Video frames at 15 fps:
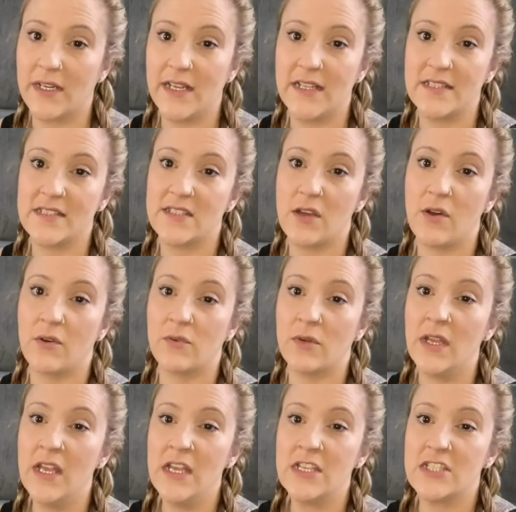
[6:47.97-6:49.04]
And so
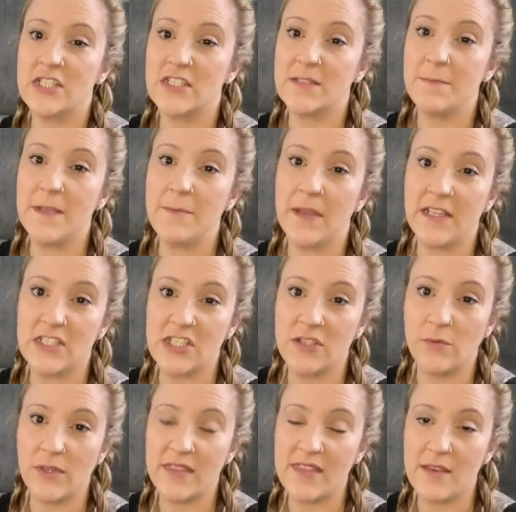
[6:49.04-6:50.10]
just be patient
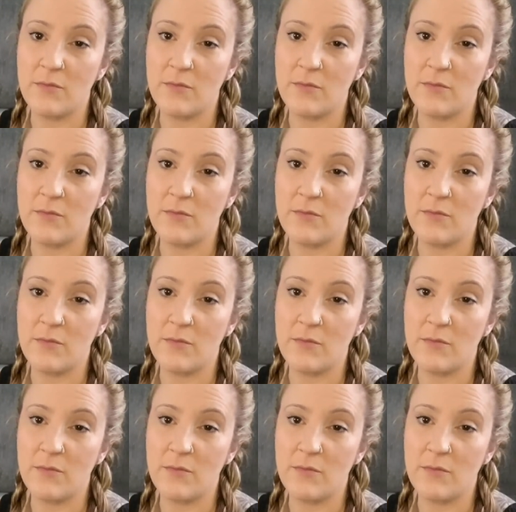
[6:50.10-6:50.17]
with them